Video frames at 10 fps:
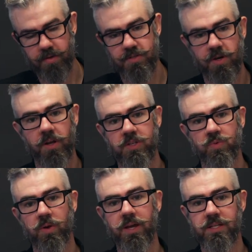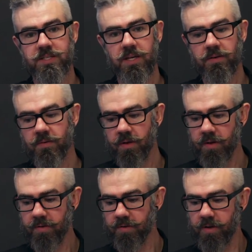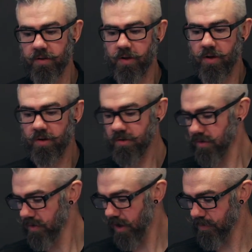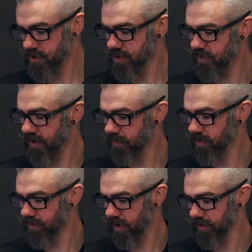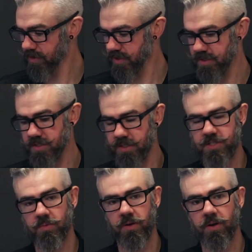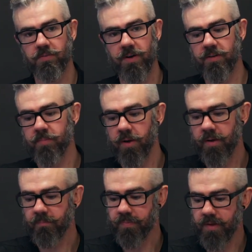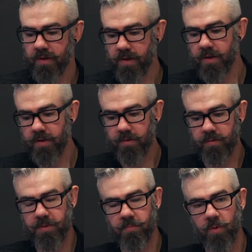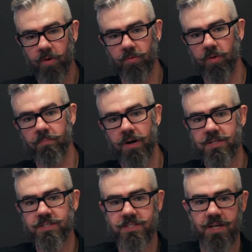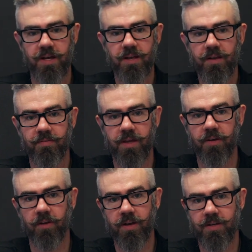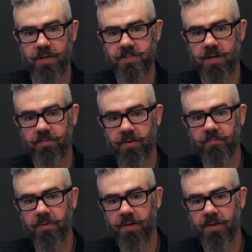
Starting in 2018, nearly all options have now moved over to the 61805 bearing. With the more robust design of the integrated dust cover,